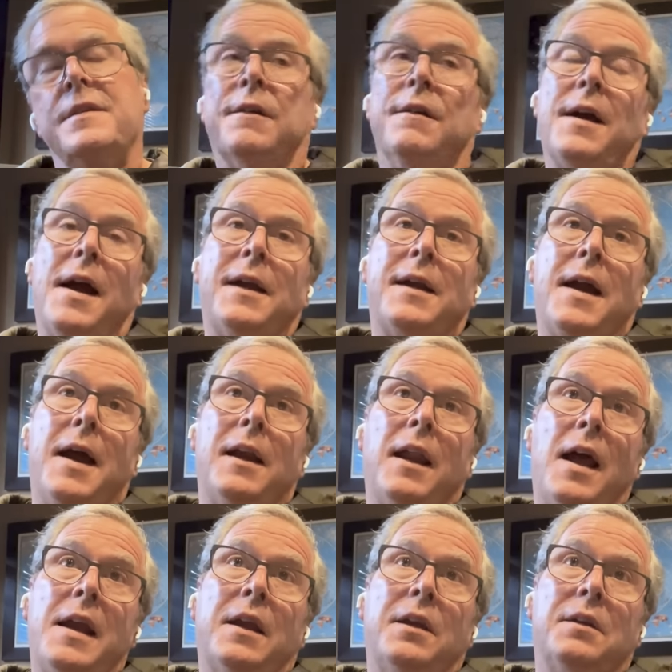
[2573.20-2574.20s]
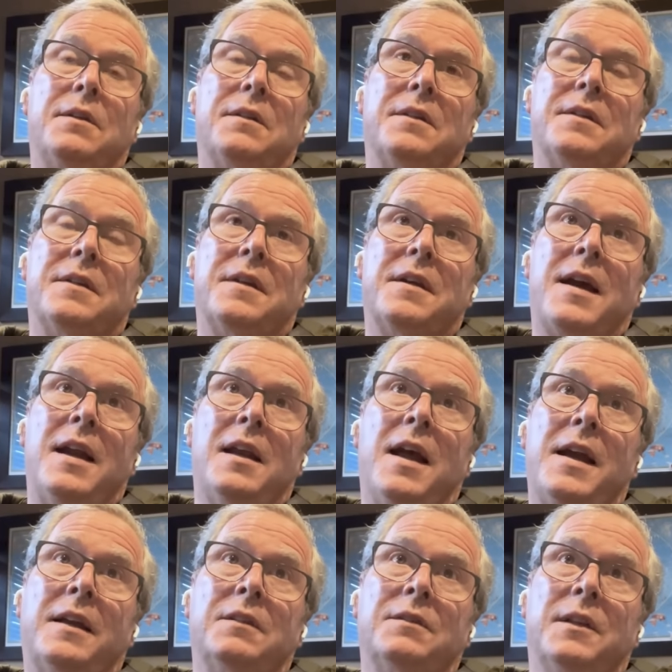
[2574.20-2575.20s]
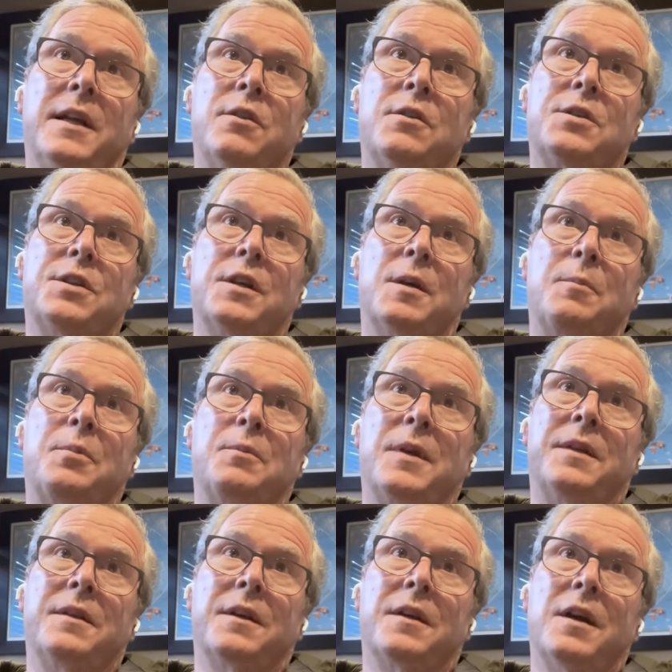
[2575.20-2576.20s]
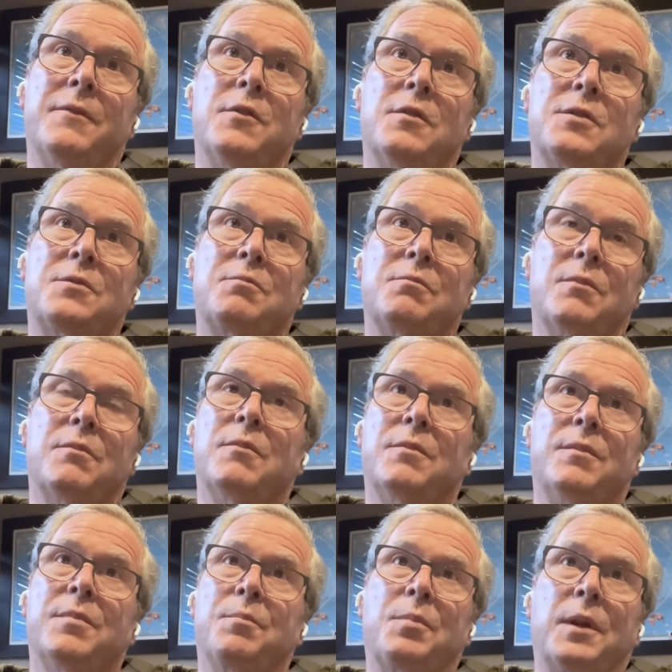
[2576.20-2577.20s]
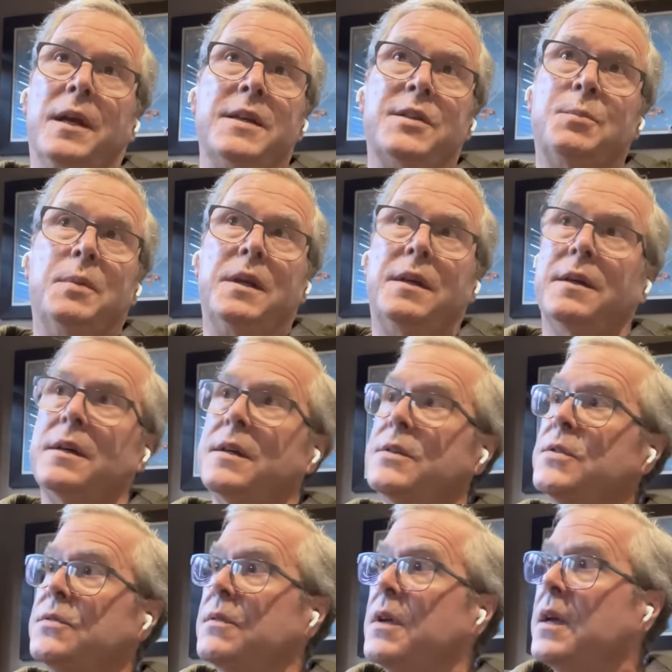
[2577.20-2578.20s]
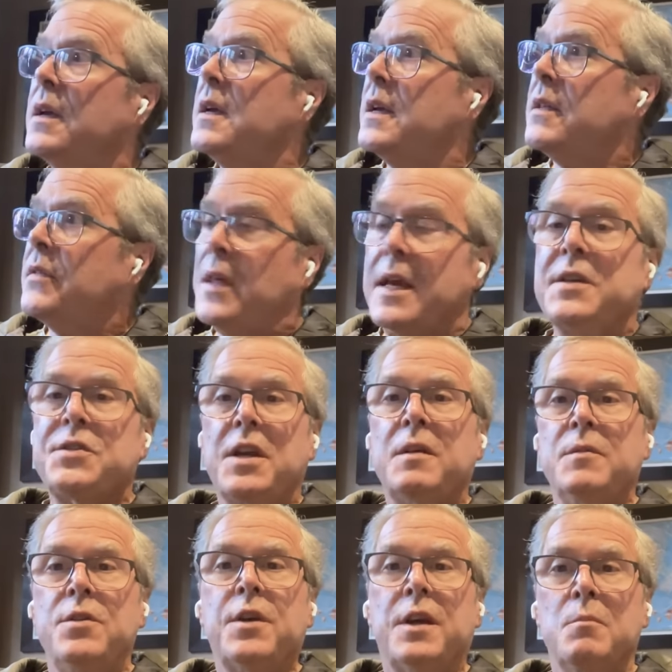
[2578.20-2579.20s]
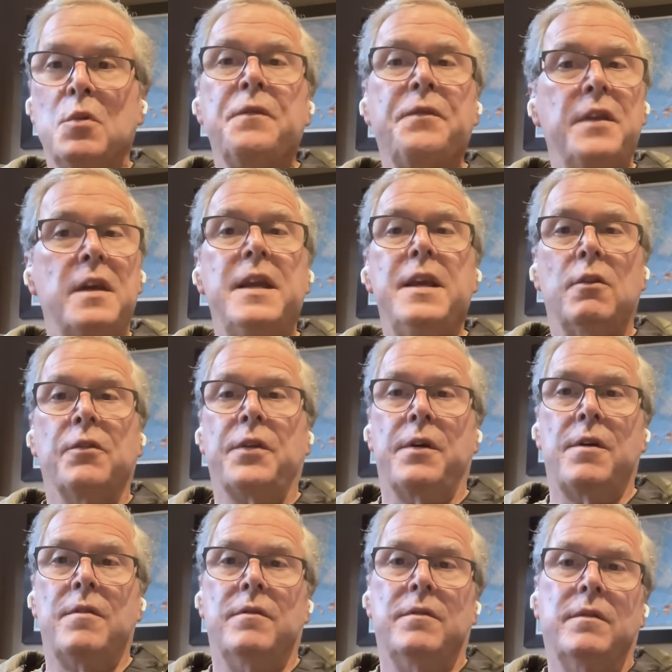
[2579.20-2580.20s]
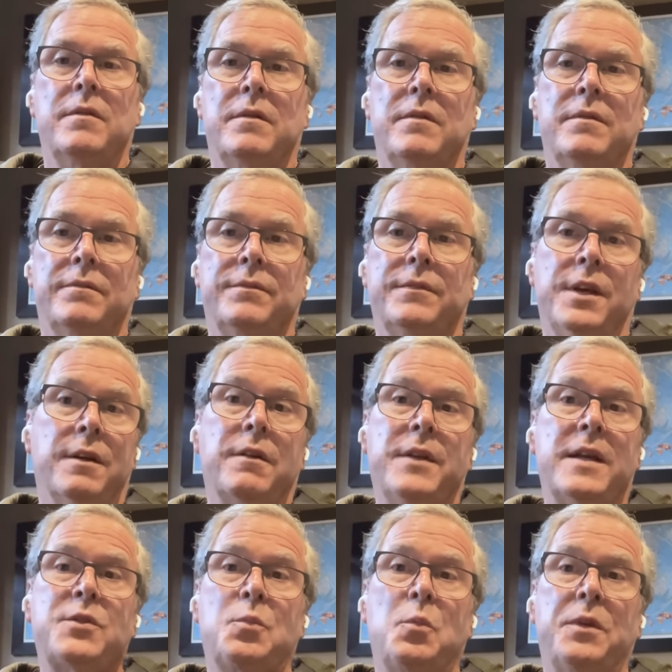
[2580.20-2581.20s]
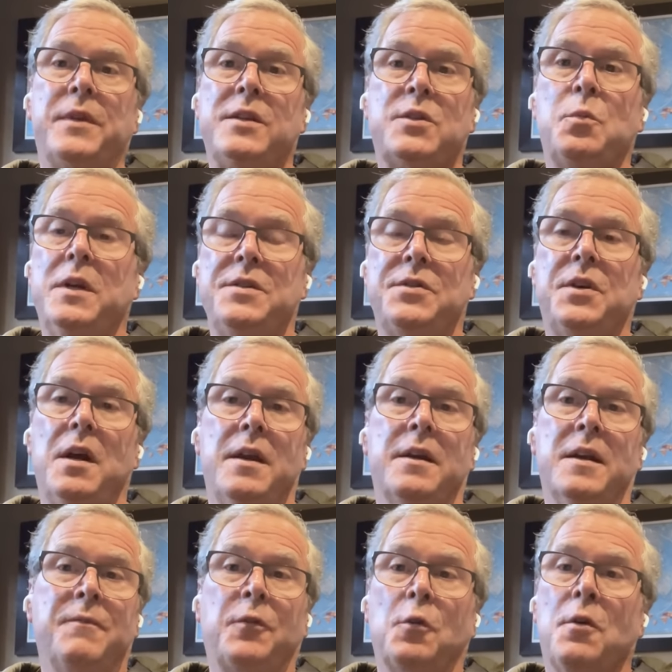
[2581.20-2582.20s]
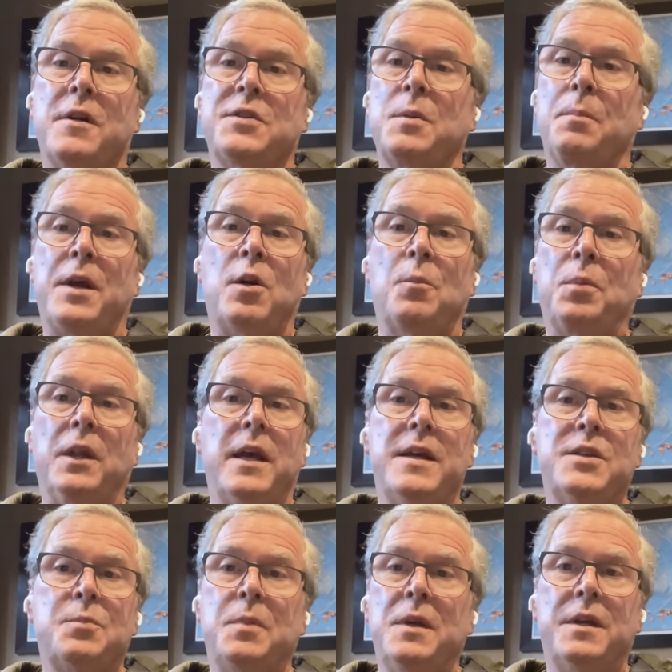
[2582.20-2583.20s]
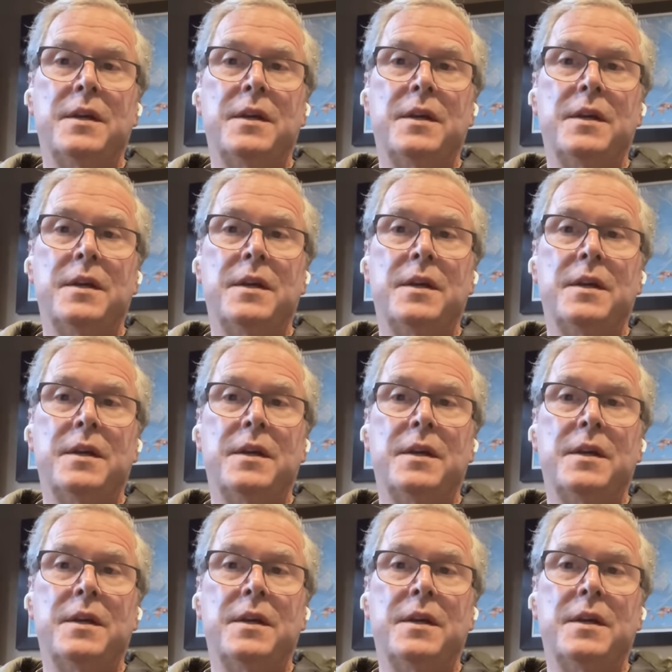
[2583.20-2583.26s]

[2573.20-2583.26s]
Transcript: you know, I, I like I like leadership at the governor's place because things can you can move the needle there. You know, and that's what that's what he's done. And Florida's a better place